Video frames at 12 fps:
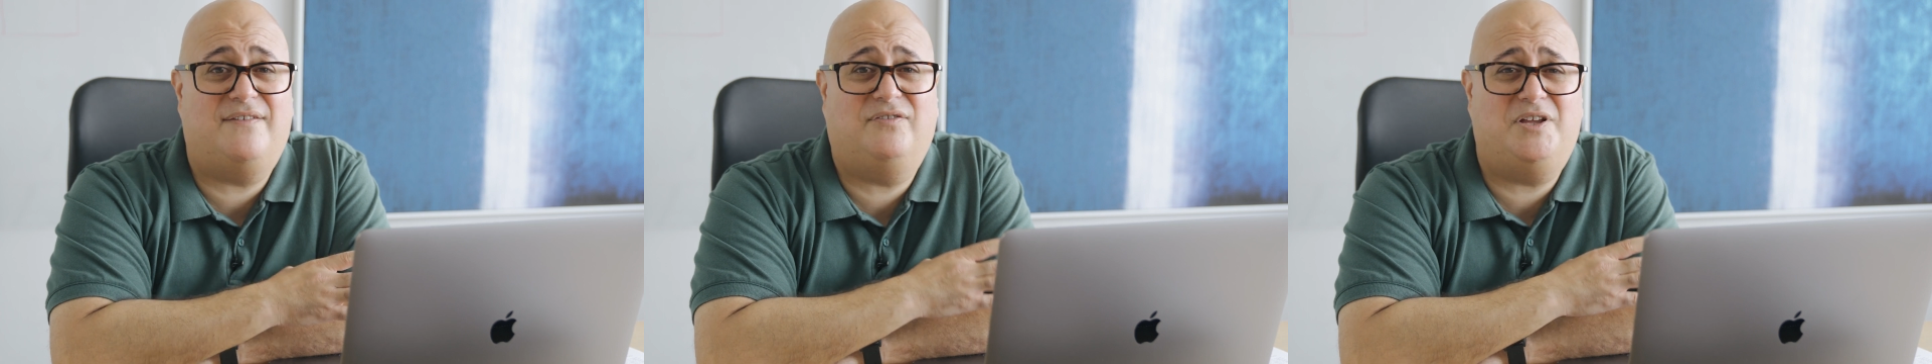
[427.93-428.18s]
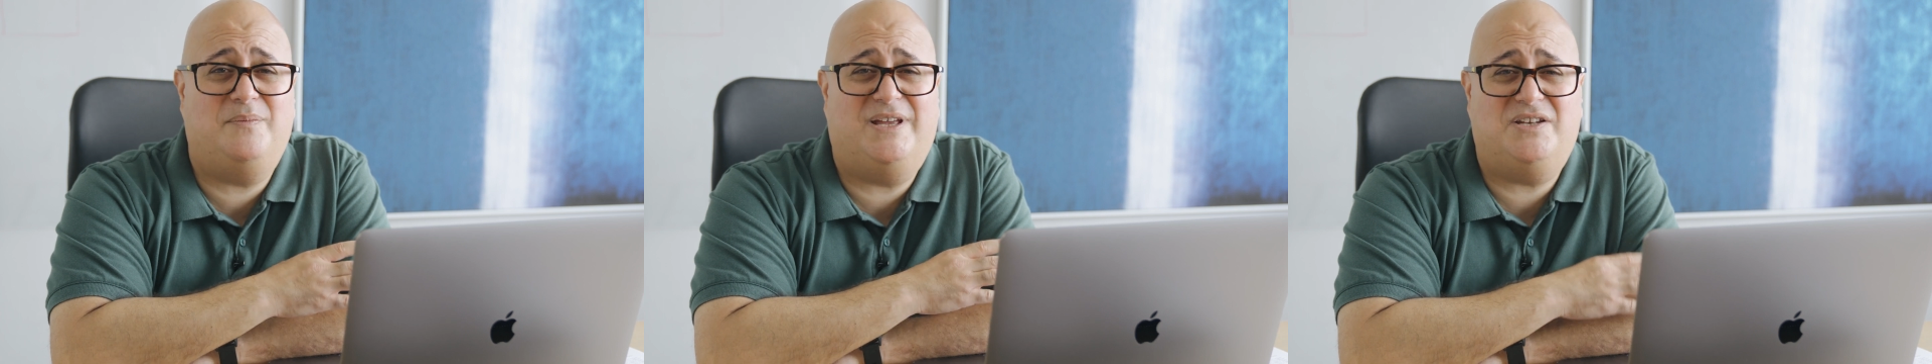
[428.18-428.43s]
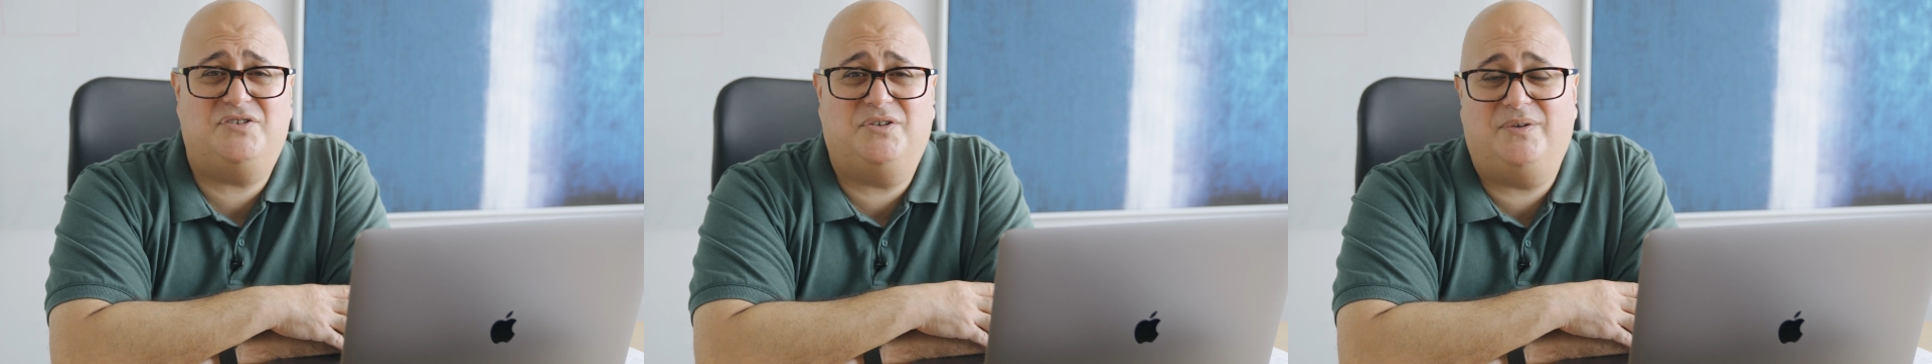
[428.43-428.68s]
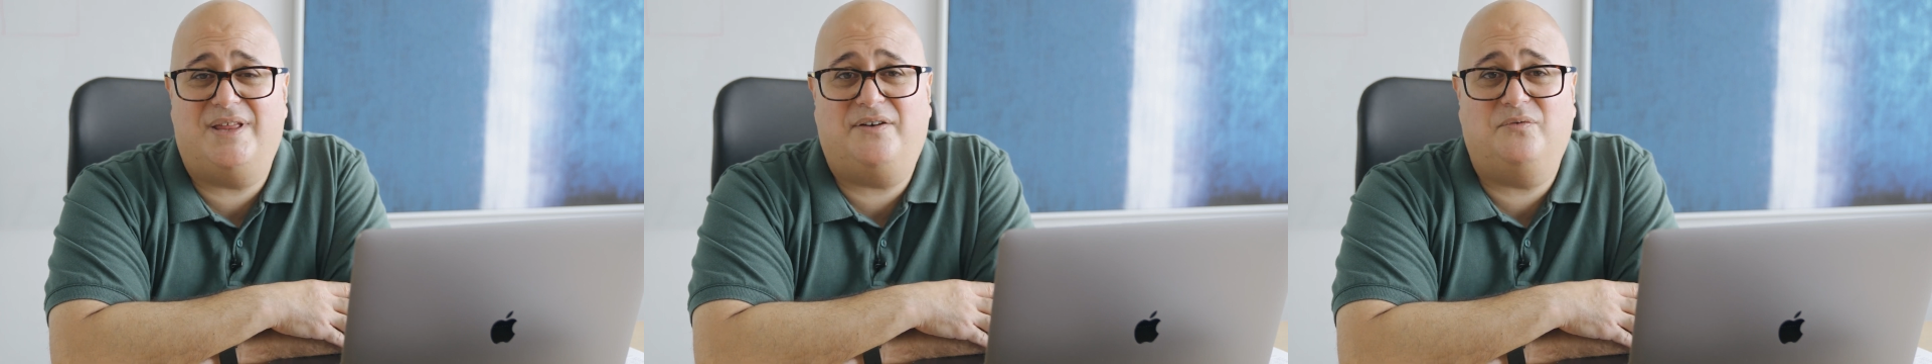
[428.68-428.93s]
definitely been
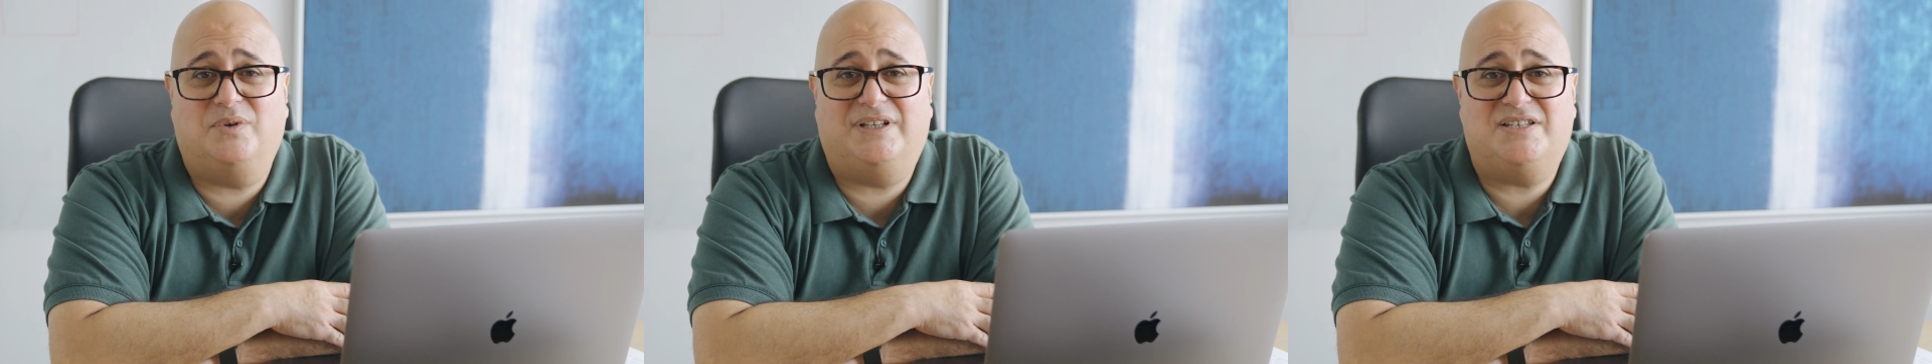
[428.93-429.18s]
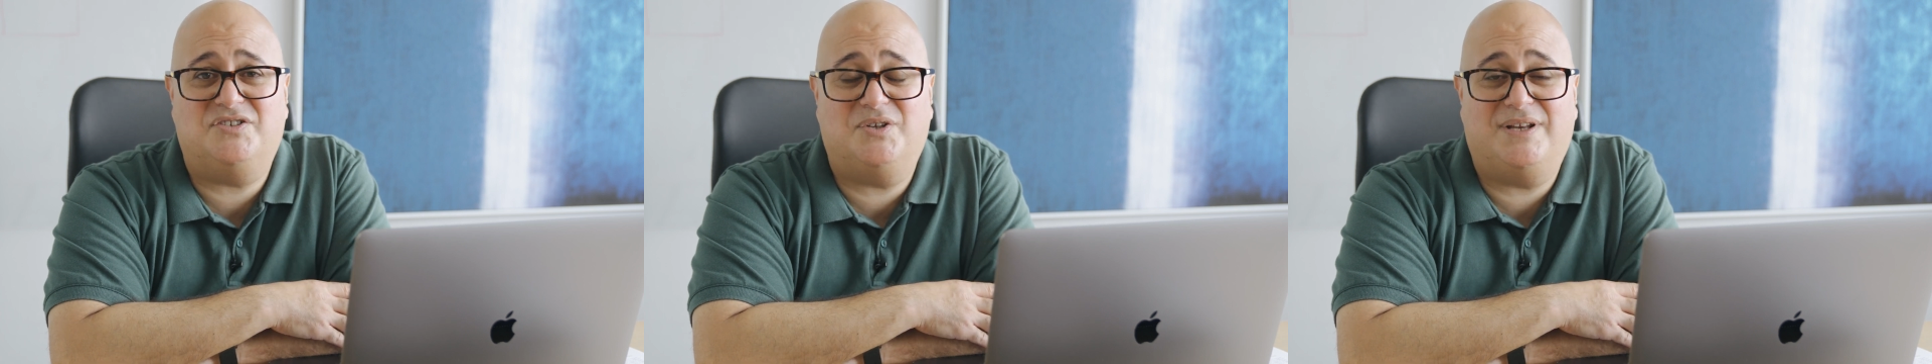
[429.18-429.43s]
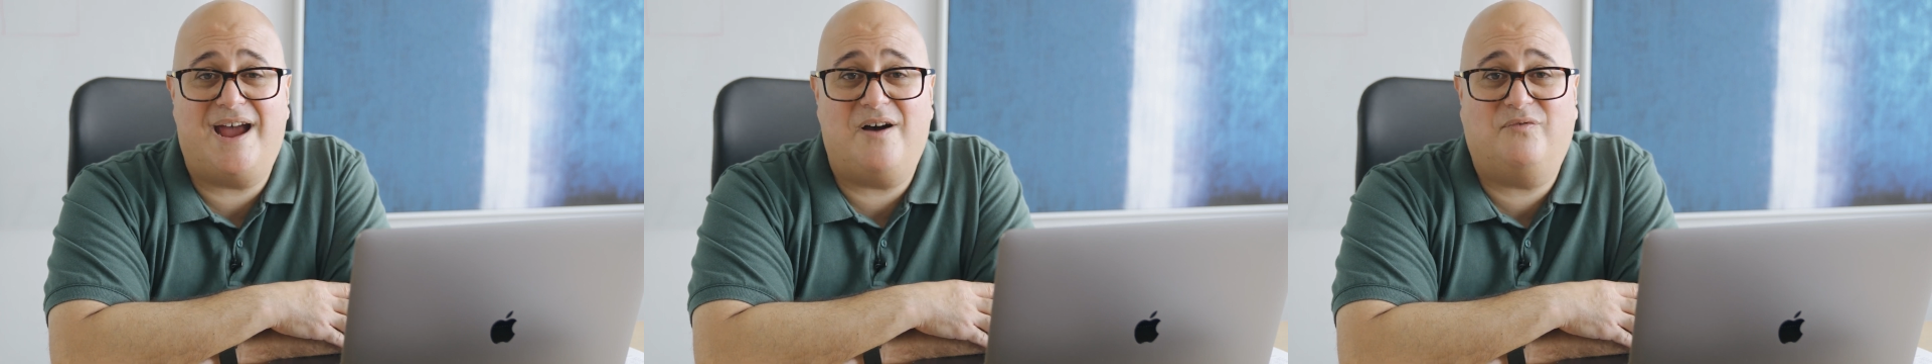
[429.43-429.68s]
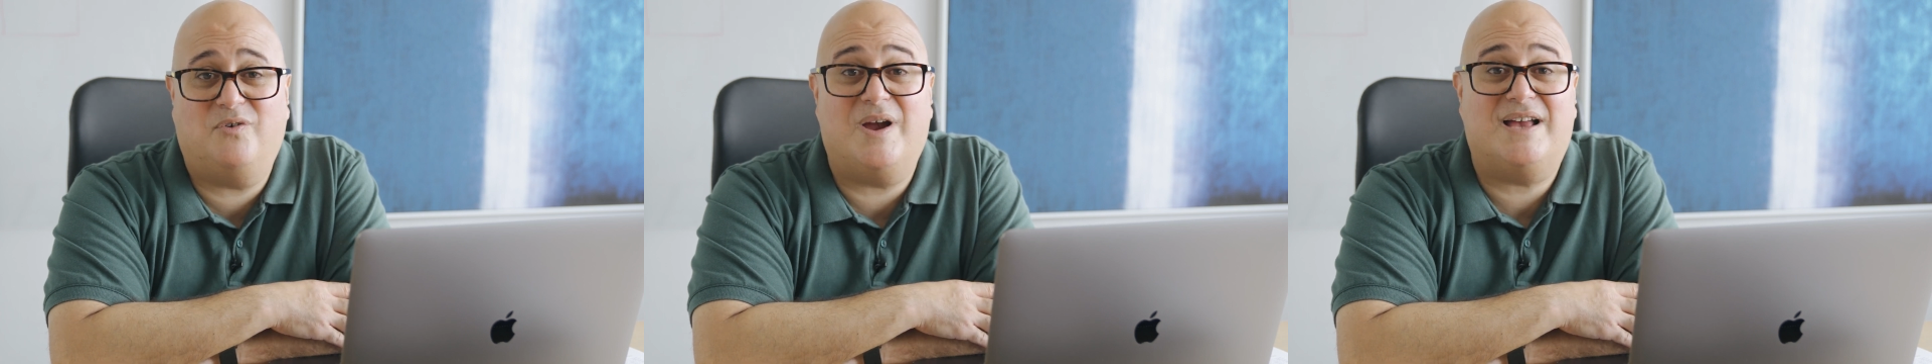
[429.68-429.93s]
two that have really stood
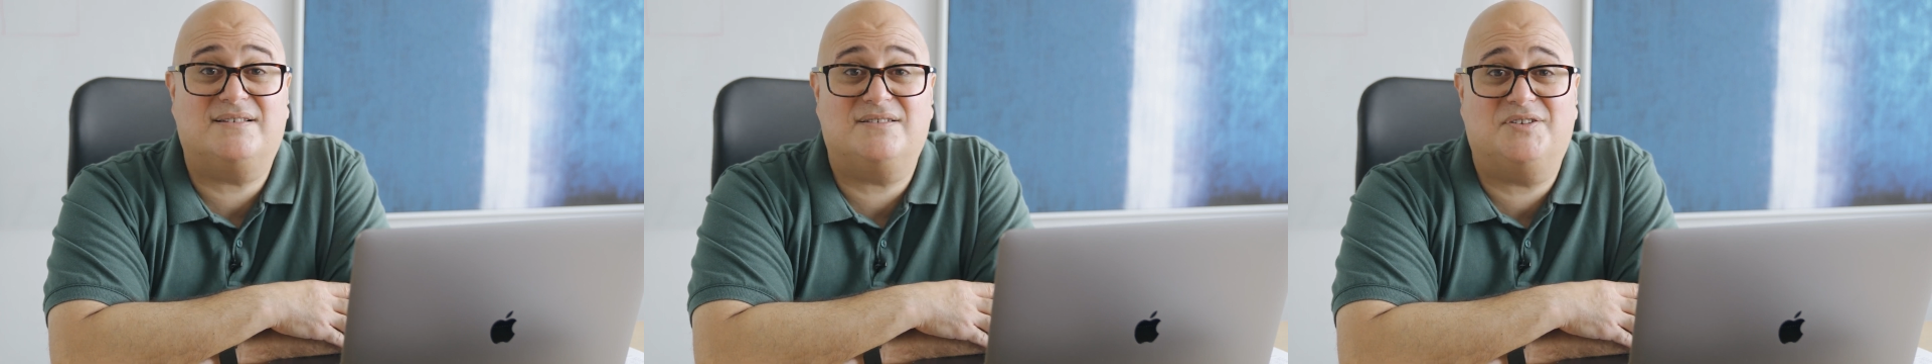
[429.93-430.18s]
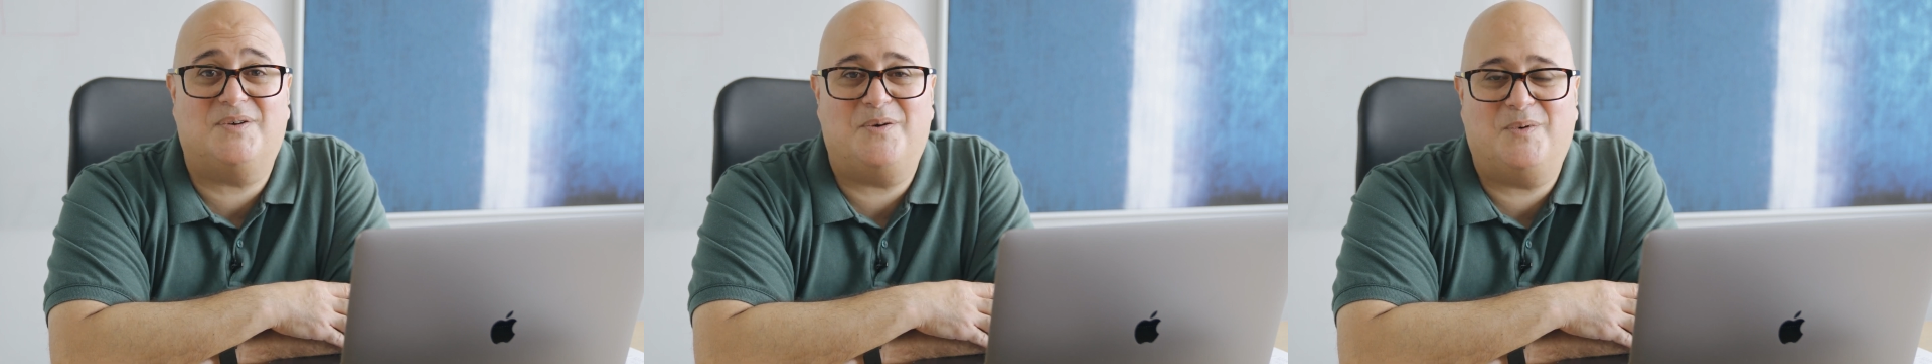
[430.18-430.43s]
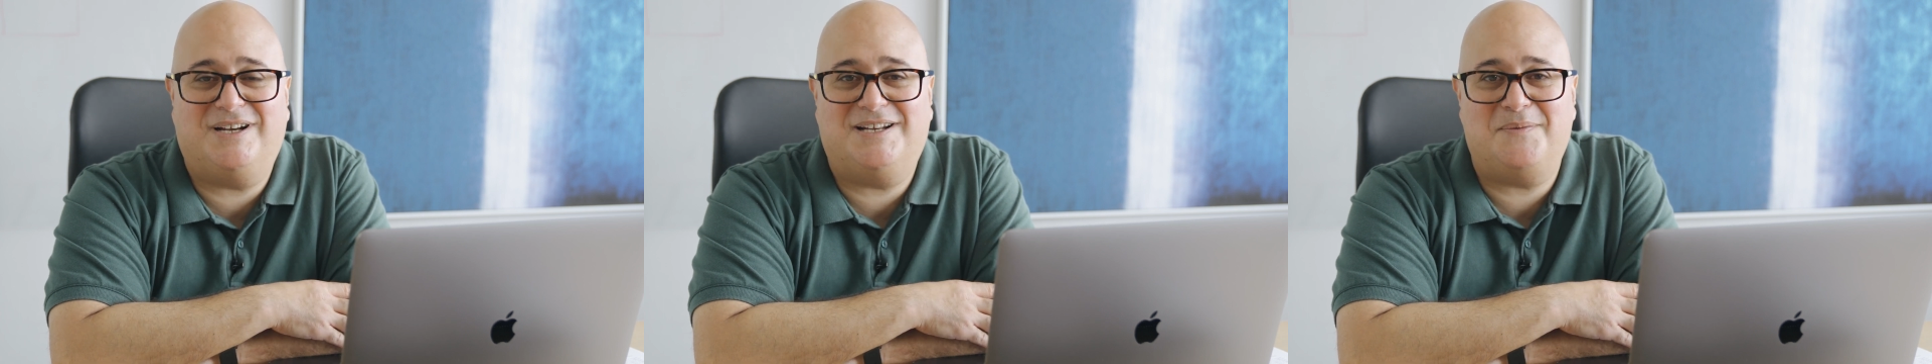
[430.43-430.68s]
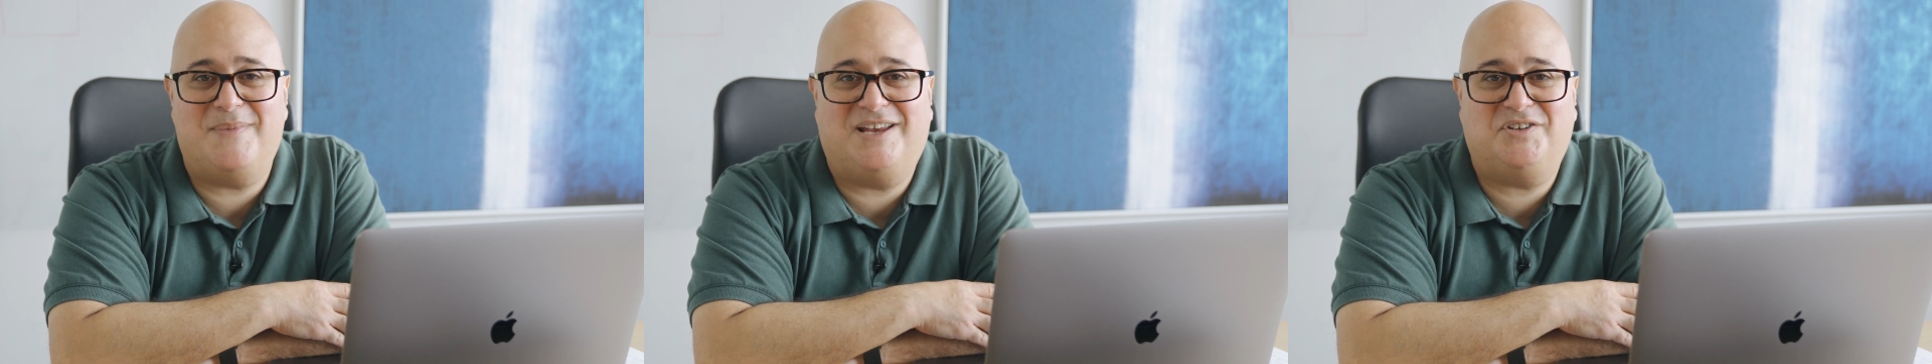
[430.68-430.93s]
out for us, and so I
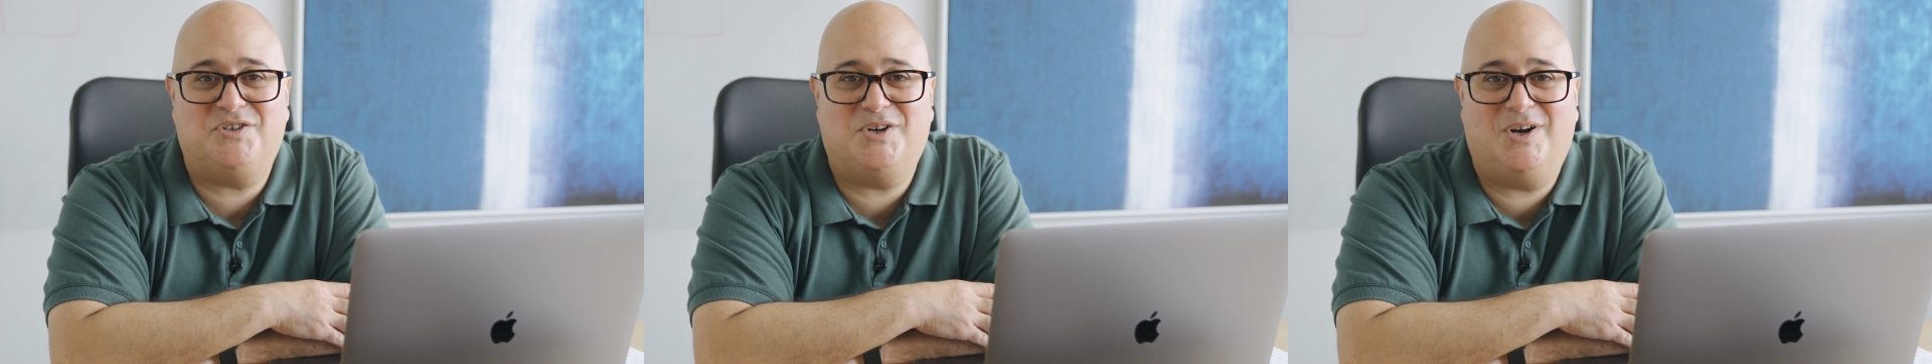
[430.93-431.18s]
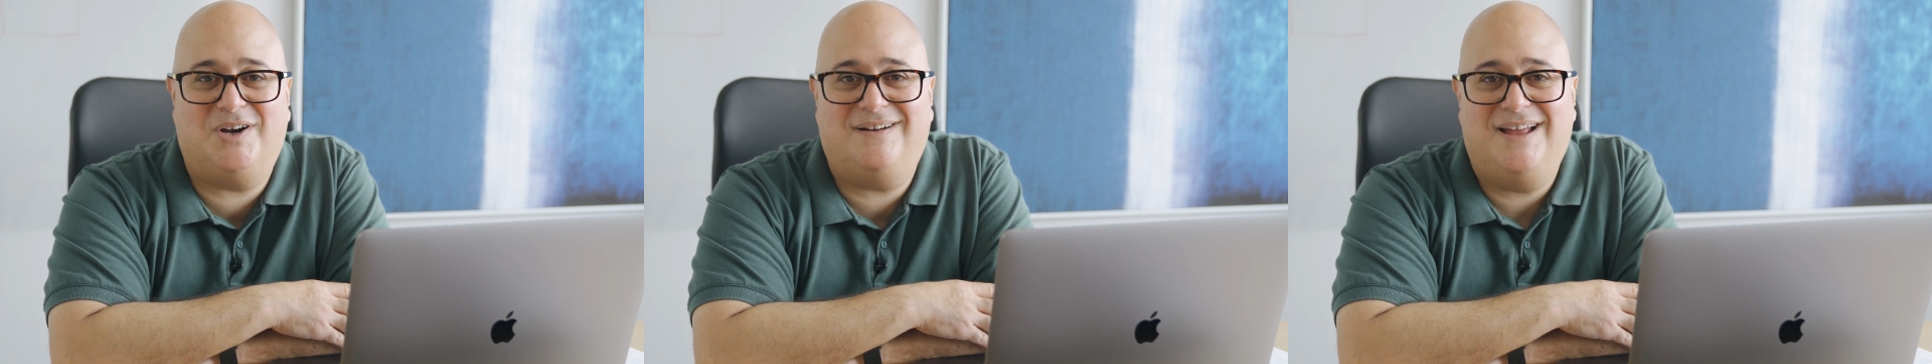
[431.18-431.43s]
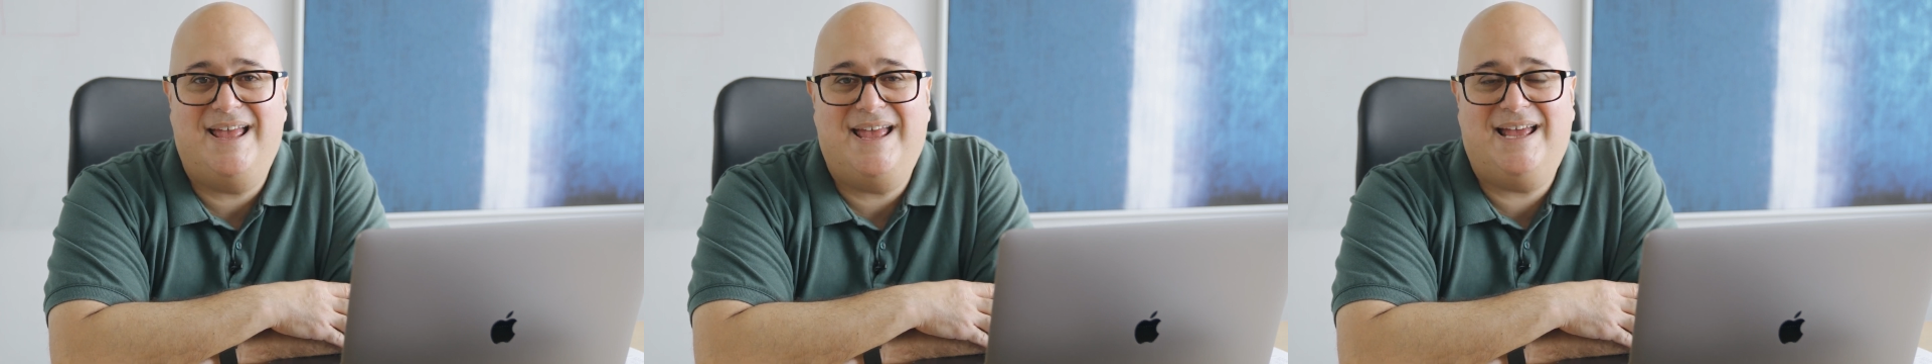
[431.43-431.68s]
wanted to make sure